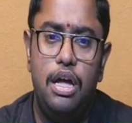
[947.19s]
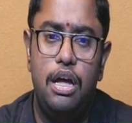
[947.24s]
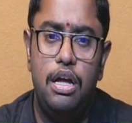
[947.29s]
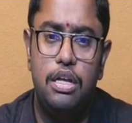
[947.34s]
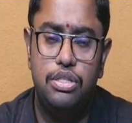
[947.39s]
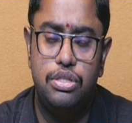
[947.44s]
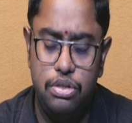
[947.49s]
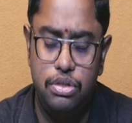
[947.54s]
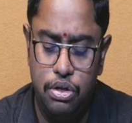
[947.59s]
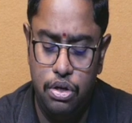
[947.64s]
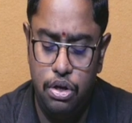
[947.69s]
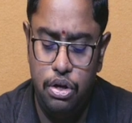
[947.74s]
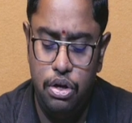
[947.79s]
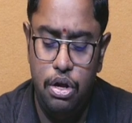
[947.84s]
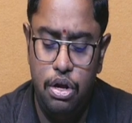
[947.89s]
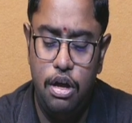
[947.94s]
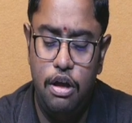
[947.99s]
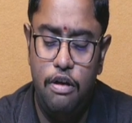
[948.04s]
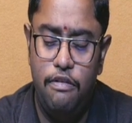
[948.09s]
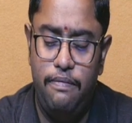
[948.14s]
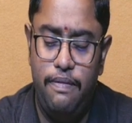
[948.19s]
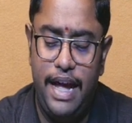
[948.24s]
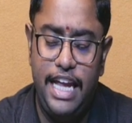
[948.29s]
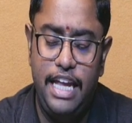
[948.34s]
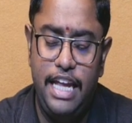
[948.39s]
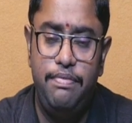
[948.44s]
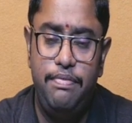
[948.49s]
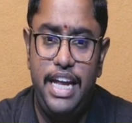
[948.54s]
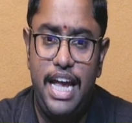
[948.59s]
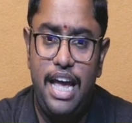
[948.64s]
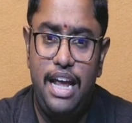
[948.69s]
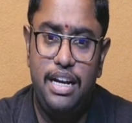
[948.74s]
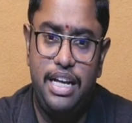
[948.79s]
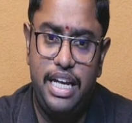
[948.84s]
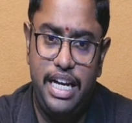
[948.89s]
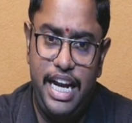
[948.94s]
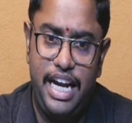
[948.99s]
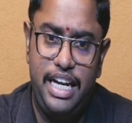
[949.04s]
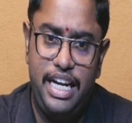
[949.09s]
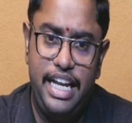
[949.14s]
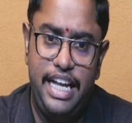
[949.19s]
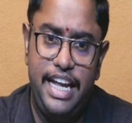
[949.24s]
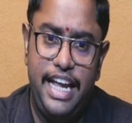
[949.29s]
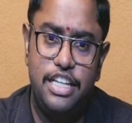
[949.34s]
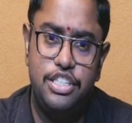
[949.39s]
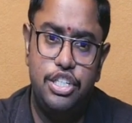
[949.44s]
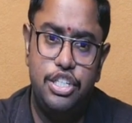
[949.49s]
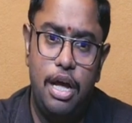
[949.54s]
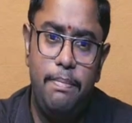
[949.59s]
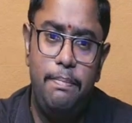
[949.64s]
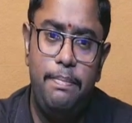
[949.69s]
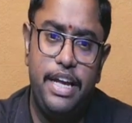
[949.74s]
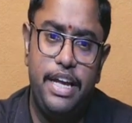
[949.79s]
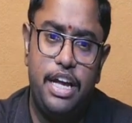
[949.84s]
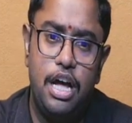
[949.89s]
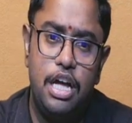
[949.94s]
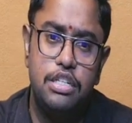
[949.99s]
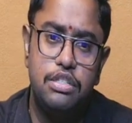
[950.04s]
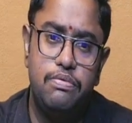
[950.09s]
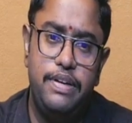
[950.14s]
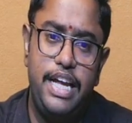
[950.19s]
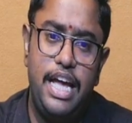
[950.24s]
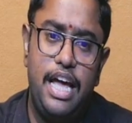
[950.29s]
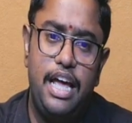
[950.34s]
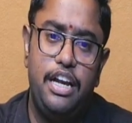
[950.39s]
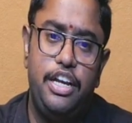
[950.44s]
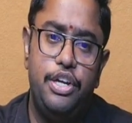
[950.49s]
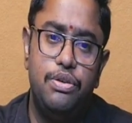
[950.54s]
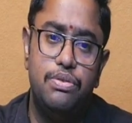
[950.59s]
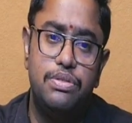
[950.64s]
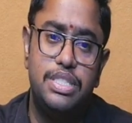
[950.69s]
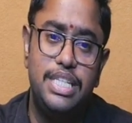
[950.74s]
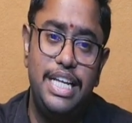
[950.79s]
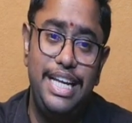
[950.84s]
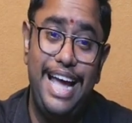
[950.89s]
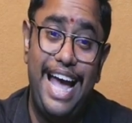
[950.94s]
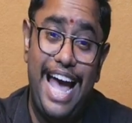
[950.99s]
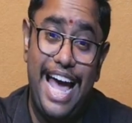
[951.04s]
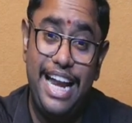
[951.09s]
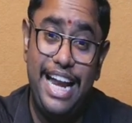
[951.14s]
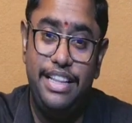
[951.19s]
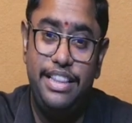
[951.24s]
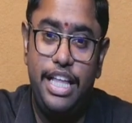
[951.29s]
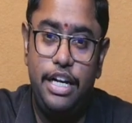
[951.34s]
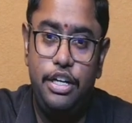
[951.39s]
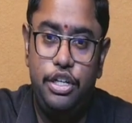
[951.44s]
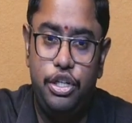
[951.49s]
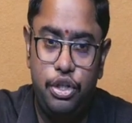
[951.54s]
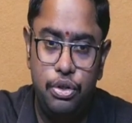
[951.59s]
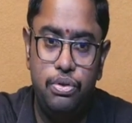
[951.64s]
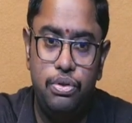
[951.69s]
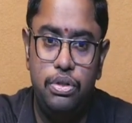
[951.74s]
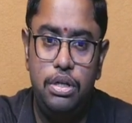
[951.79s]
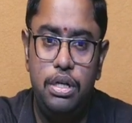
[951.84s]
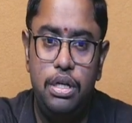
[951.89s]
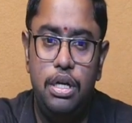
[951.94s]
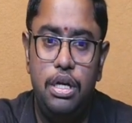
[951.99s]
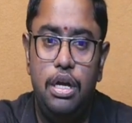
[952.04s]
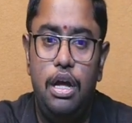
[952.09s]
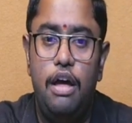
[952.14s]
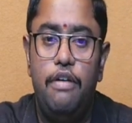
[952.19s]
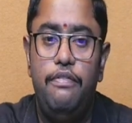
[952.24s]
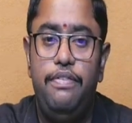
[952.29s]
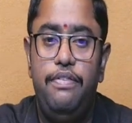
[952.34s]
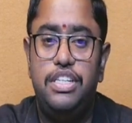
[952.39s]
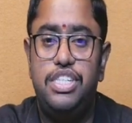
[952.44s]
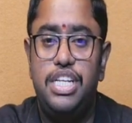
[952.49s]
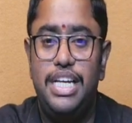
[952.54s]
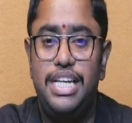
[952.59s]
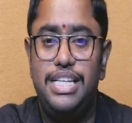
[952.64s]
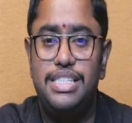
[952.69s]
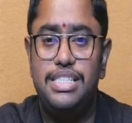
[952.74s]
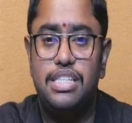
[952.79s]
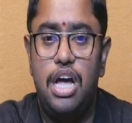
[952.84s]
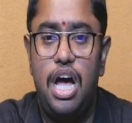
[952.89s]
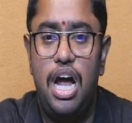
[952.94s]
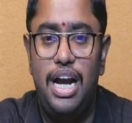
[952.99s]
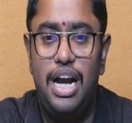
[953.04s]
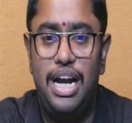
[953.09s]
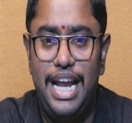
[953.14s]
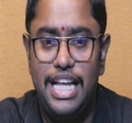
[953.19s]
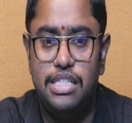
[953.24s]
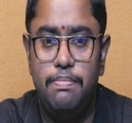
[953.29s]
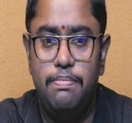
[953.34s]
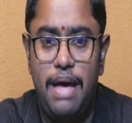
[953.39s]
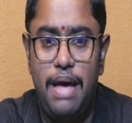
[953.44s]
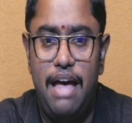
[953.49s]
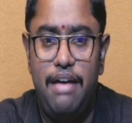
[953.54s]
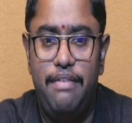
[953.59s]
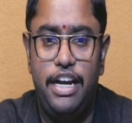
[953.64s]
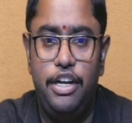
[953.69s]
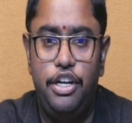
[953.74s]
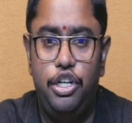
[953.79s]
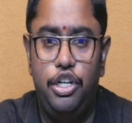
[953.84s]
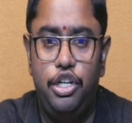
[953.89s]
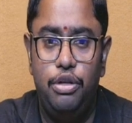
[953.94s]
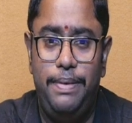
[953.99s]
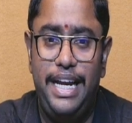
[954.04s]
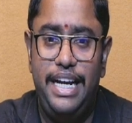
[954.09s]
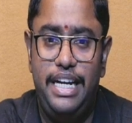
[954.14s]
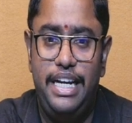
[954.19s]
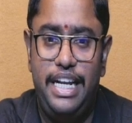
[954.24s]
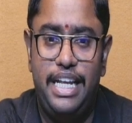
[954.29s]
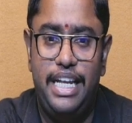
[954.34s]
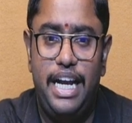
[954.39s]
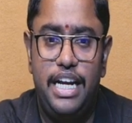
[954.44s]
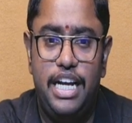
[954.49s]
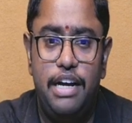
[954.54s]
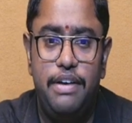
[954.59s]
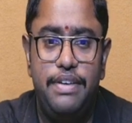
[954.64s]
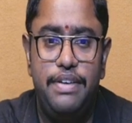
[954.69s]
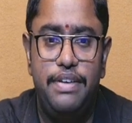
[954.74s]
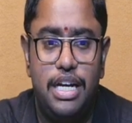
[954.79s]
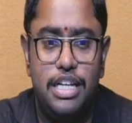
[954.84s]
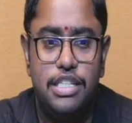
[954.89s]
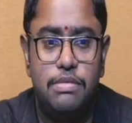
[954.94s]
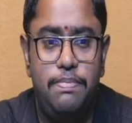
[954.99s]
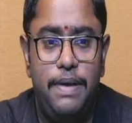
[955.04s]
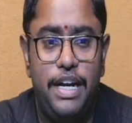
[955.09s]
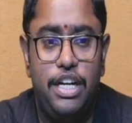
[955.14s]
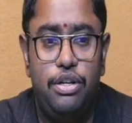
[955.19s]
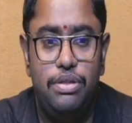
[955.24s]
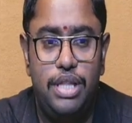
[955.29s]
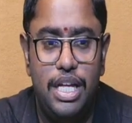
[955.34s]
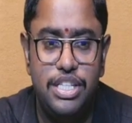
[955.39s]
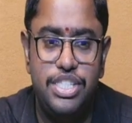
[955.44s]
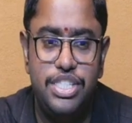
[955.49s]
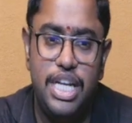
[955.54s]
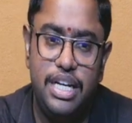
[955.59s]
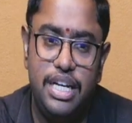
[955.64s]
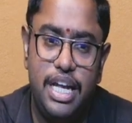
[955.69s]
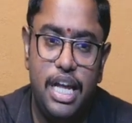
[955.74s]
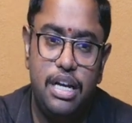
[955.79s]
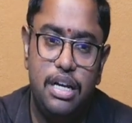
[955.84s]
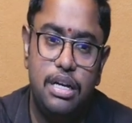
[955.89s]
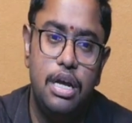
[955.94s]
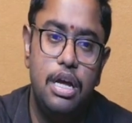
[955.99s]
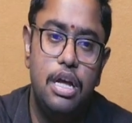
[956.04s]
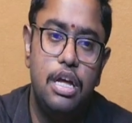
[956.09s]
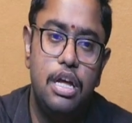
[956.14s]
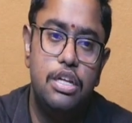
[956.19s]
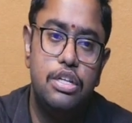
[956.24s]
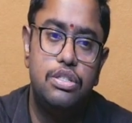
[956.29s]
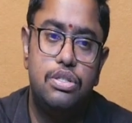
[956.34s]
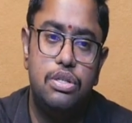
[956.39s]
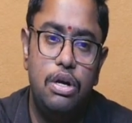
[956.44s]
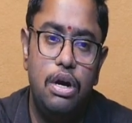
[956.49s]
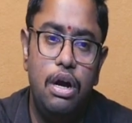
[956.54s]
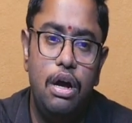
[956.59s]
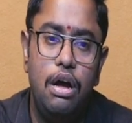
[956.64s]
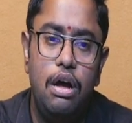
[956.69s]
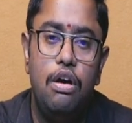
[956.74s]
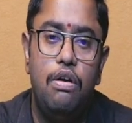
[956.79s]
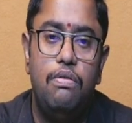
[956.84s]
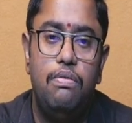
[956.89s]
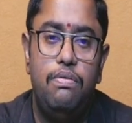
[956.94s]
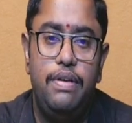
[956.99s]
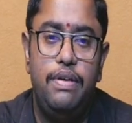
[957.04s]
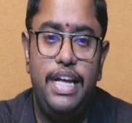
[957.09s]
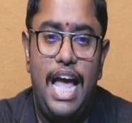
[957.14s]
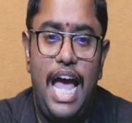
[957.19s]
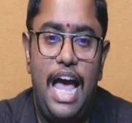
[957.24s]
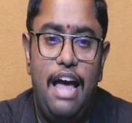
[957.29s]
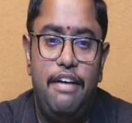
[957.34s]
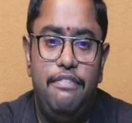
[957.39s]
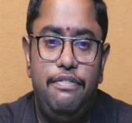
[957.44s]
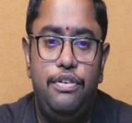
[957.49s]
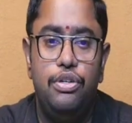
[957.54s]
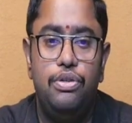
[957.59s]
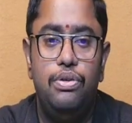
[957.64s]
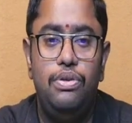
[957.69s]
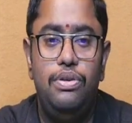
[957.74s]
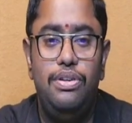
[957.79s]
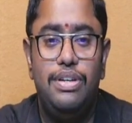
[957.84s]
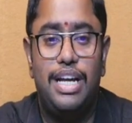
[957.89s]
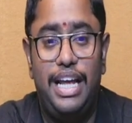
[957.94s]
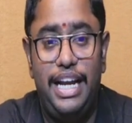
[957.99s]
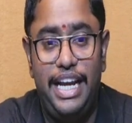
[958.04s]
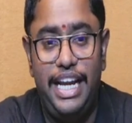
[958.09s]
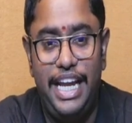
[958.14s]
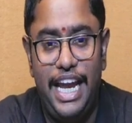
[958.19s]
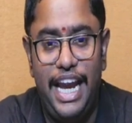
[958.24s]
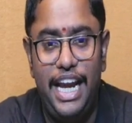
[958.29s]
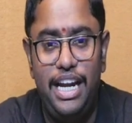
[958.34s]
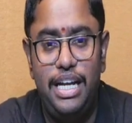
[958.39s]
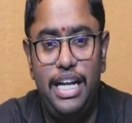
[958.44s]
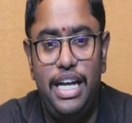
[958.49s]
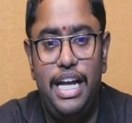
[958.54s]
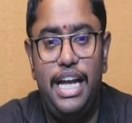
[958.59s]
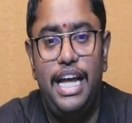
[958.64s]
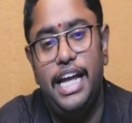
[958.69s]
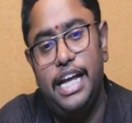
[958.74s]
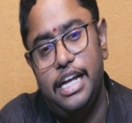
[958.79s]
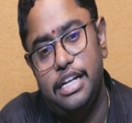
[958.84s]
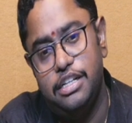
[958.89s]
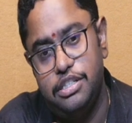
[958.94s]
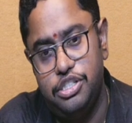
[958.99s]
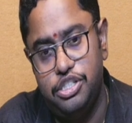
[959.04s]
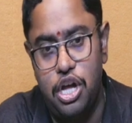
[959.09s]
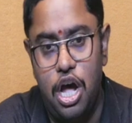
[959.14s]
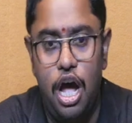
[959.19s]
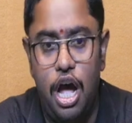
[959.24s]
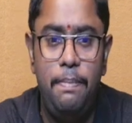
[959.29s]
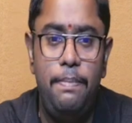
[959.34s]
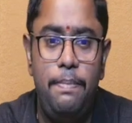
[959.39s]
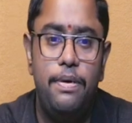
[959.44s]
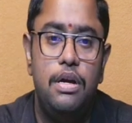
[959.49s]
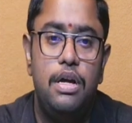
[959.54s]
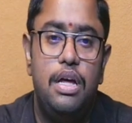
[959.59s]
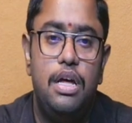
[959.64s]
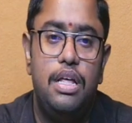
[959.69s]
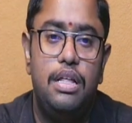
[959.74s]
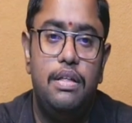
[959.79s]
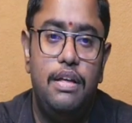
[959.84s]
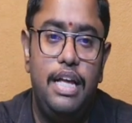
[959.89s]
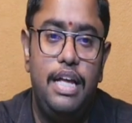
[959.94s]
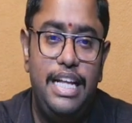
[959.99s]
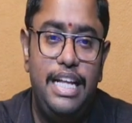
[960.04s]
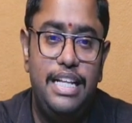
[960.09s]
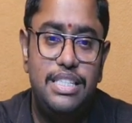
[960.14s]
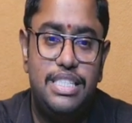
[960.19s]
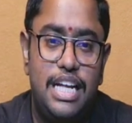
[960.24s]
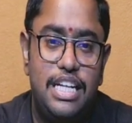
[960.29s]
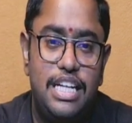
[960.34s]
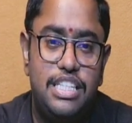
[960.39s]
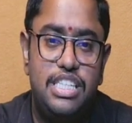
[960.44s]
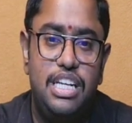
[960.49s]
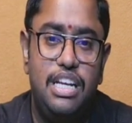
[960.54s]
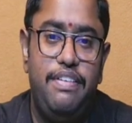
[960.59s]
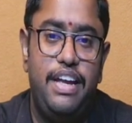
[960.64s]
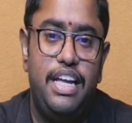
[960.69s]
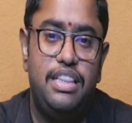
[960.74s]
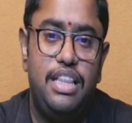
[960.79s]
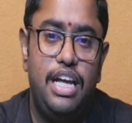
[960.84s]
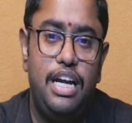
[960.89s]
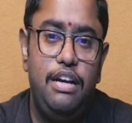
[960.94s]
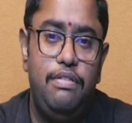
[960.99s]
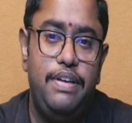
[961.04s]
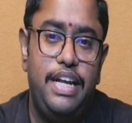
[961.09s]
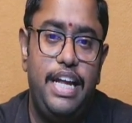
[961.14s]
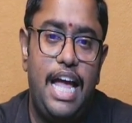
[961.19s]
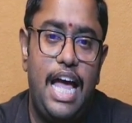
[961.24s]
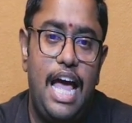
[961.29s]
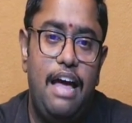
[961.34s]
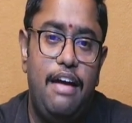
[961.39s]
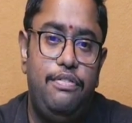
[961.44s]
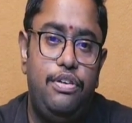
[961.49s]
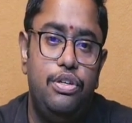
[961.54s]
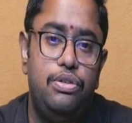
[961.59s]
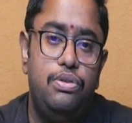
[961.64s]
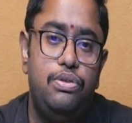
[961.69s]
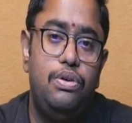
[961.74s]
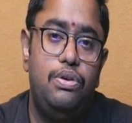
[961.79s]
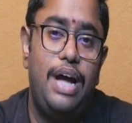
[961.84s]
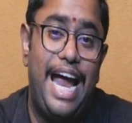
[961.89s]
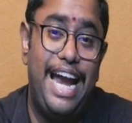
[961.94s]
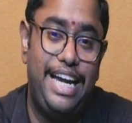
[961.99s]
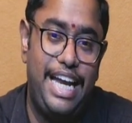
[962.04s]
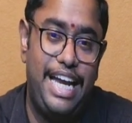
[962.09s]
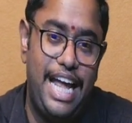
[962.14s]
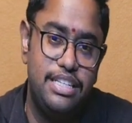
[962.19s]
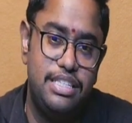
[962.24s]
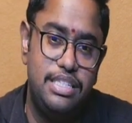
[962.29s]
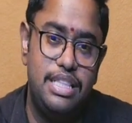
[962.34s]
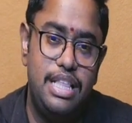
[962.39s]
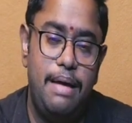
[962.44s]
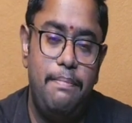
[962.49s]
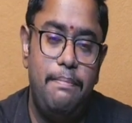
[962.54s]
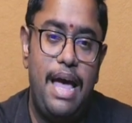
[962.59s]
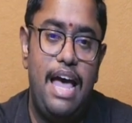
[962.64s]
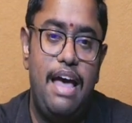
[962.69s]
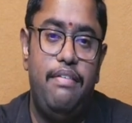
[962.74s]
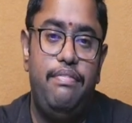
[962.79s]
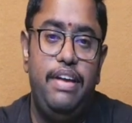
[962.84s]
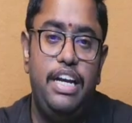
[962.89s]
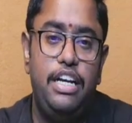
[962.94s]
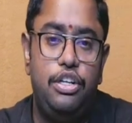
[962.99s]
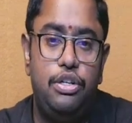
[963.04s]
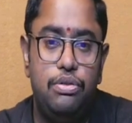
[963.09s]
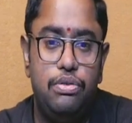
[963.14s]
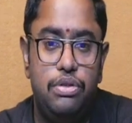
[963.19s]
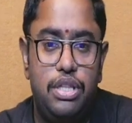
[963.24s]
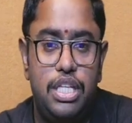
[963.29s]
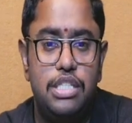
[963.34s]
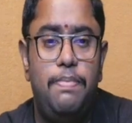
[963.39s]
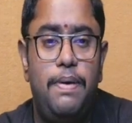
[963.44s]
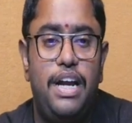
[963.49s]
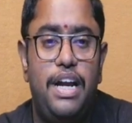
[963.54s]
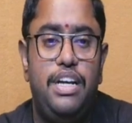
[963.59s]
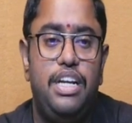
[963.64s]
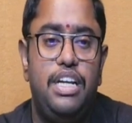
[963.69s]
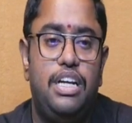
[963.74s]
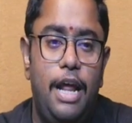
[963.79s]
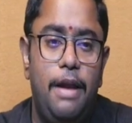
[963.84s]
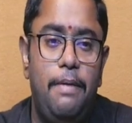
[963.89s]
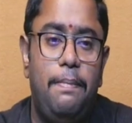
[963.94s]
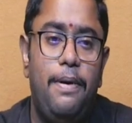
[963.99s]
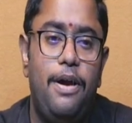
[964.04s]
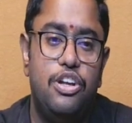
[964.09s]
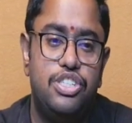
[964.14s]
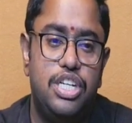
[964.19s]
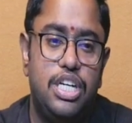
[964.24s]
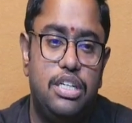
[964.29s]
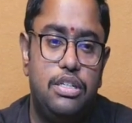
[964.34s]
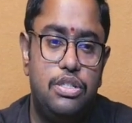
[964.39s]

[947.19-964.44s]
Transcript: So why we are creating a job? Because we are using another tool which is called as Maven to be integrated with respect to the Jenkins. So we have to create a job in such a way that we have to attach the Maven to this particular project.